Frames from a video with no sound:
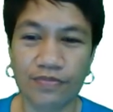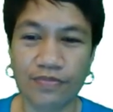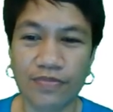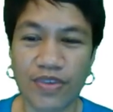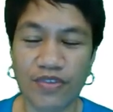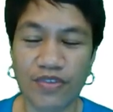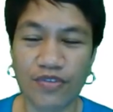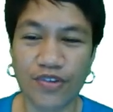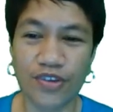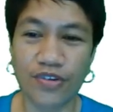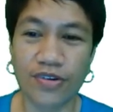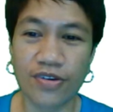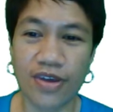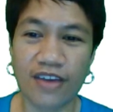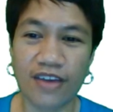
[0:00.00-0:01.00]
before
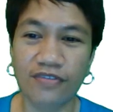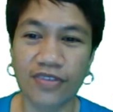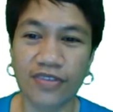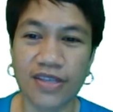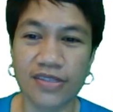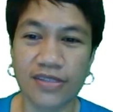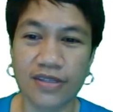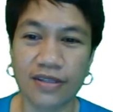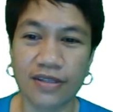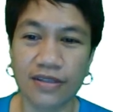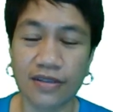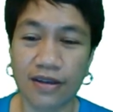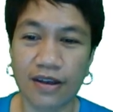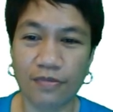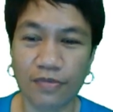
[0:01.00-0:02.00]
you have tasted
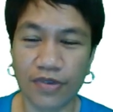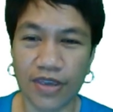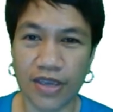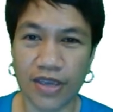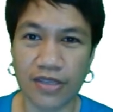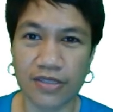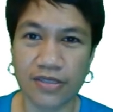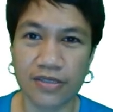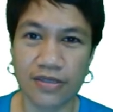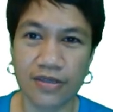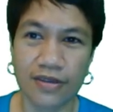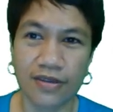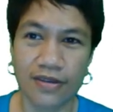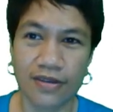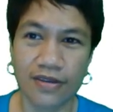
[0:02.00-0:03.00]
cupcakes.
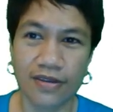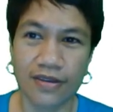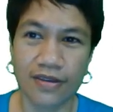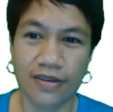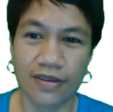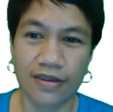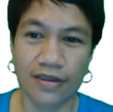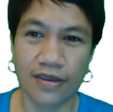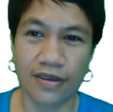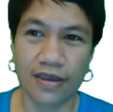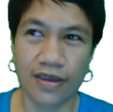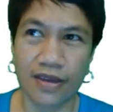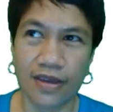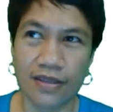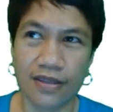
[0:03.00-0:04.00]

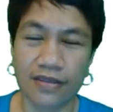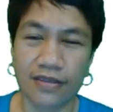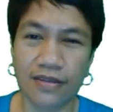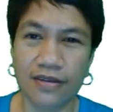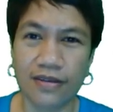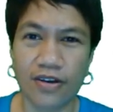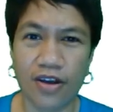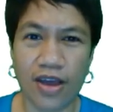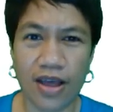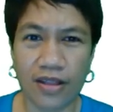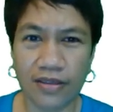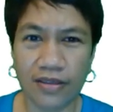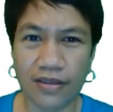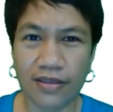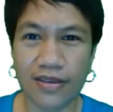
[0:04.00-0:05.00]
Okay, at the
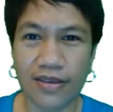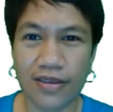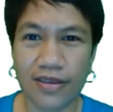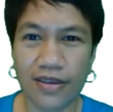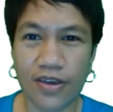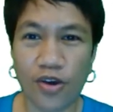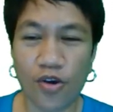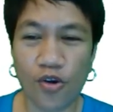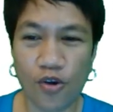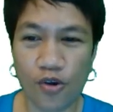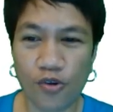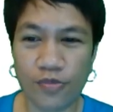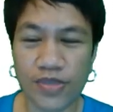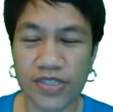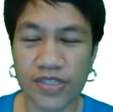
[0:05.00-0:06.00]
elderly
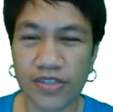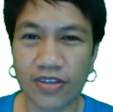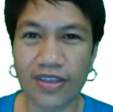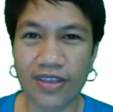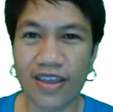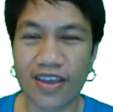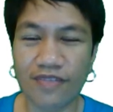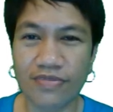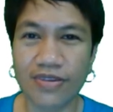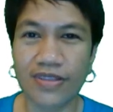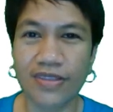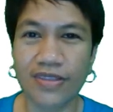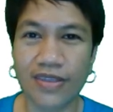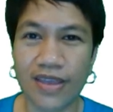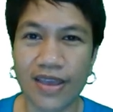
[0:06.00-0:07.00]
home, it's not
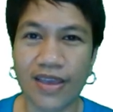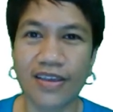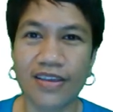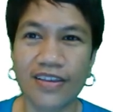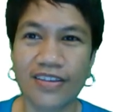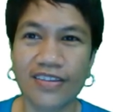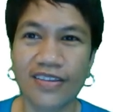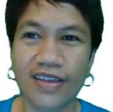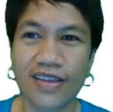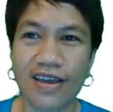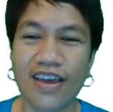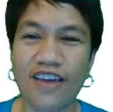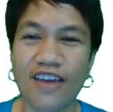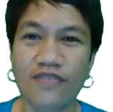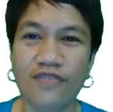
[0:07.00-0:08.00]
every day they're
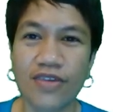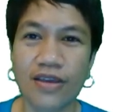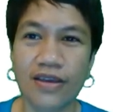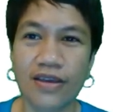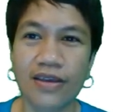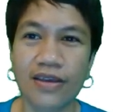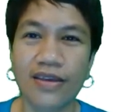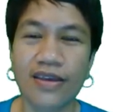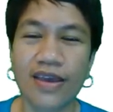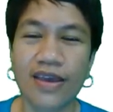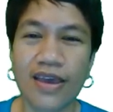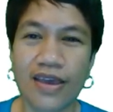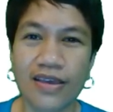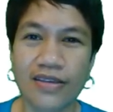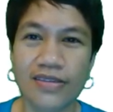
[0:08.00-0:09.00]
having
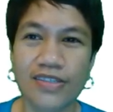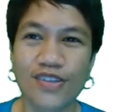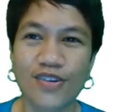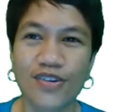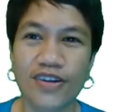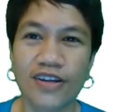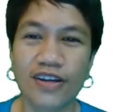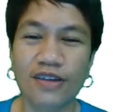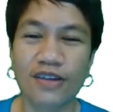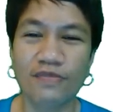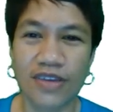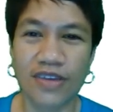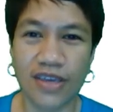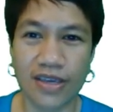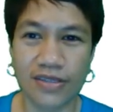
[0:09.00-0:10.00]
cakes or
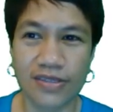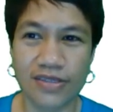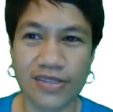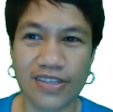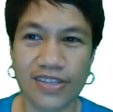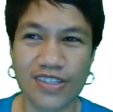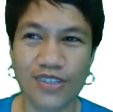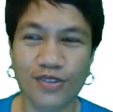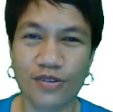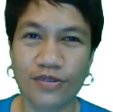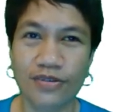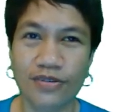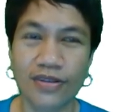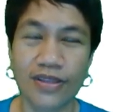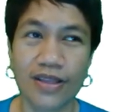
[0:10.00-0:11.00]
cupcakes. It's
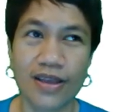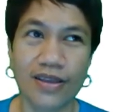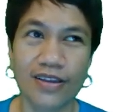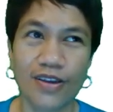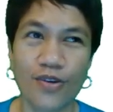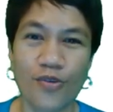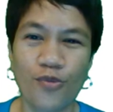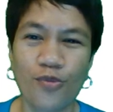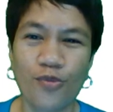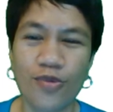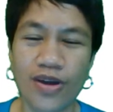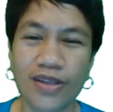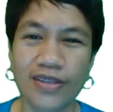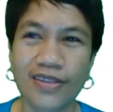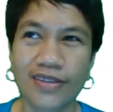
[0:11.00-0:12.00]
like
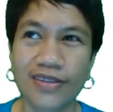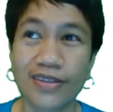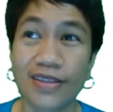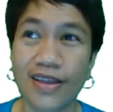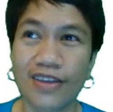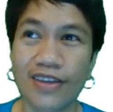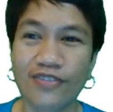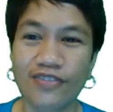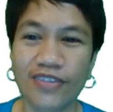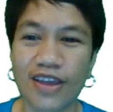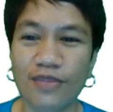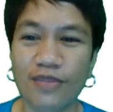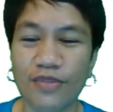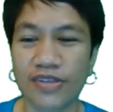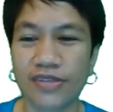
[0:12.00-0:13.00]
one in a
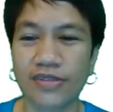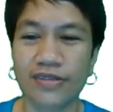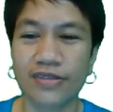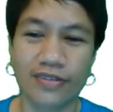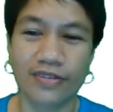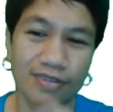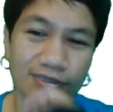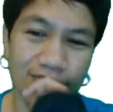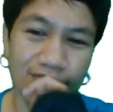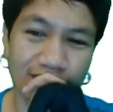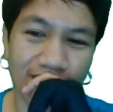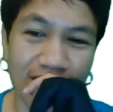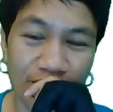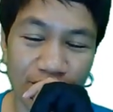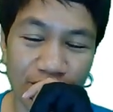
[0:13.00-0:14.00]
lifetime. It's
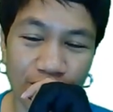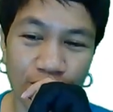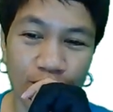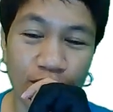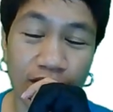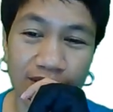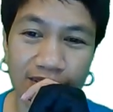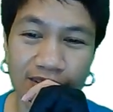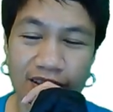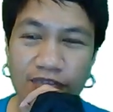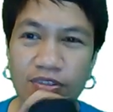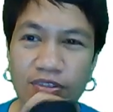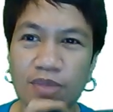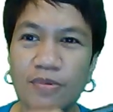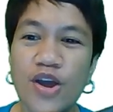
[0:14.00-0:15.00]
not one in a
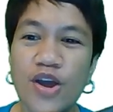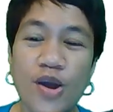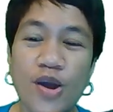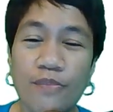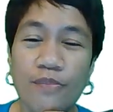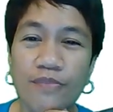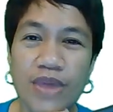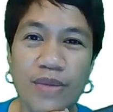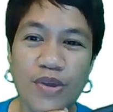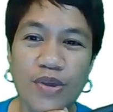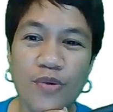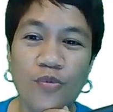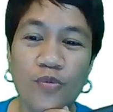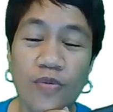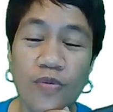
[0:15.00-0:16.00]
lifetime. Maybe
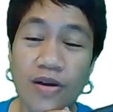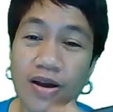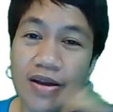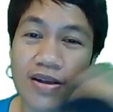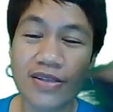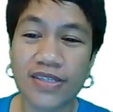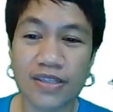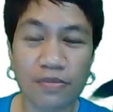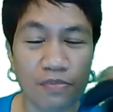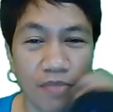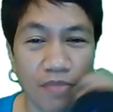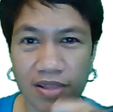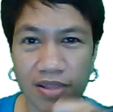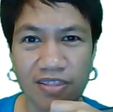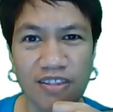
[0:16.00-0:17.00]
once in a
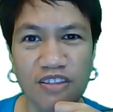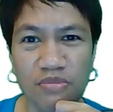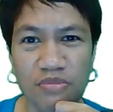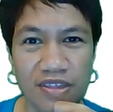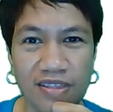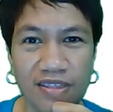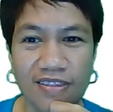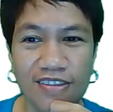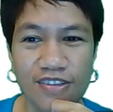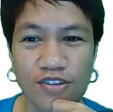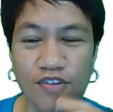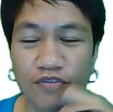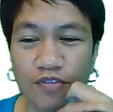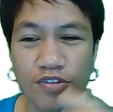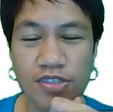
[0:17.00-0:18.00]
month treat.
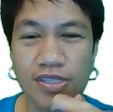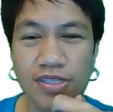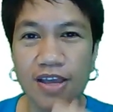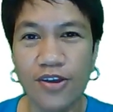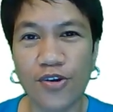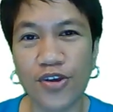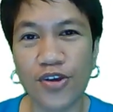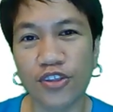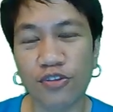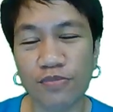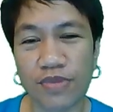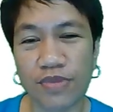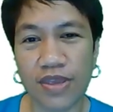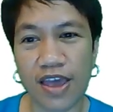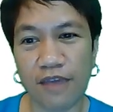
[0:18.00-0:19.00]
So of course they're going to
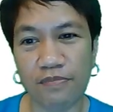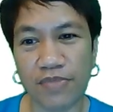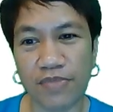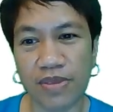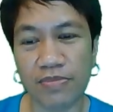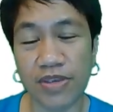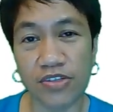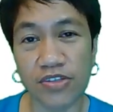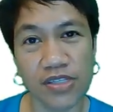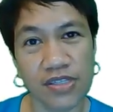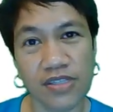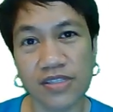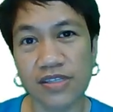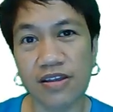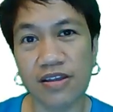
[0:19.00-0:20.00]
be happy because
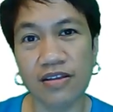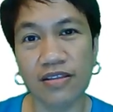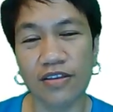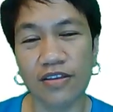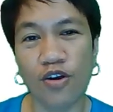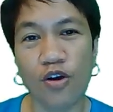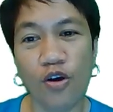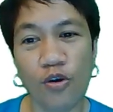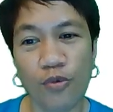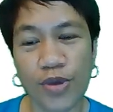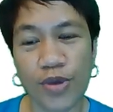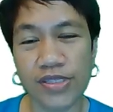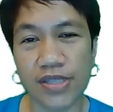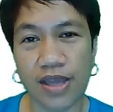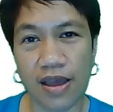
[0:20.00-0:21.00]
it is not
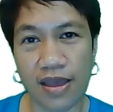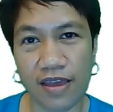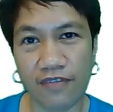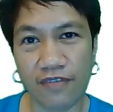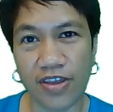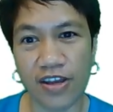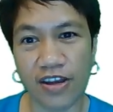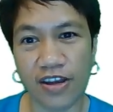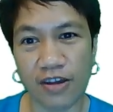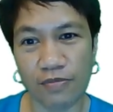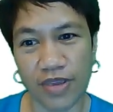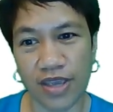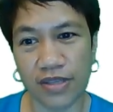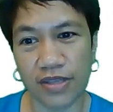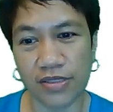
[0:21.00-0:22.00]
always they are having
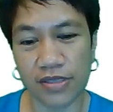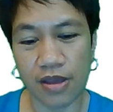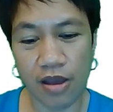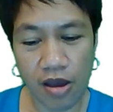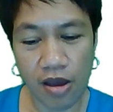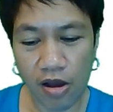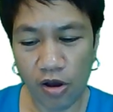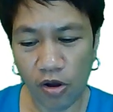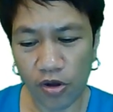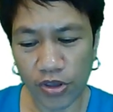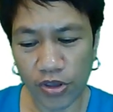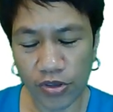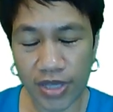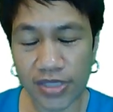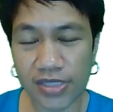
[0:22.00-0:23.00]
cupcakes. Or
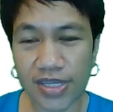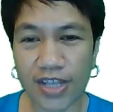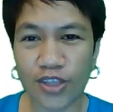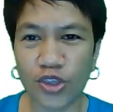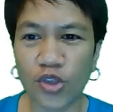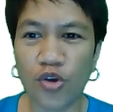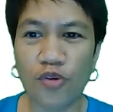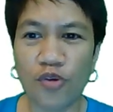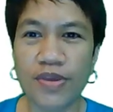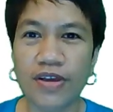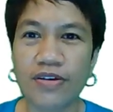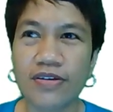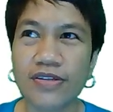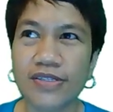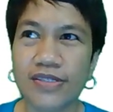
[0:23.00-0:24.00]
you can say no
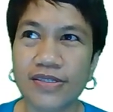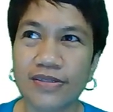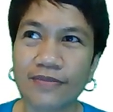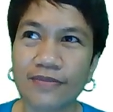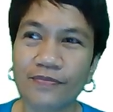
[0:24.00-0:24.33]
because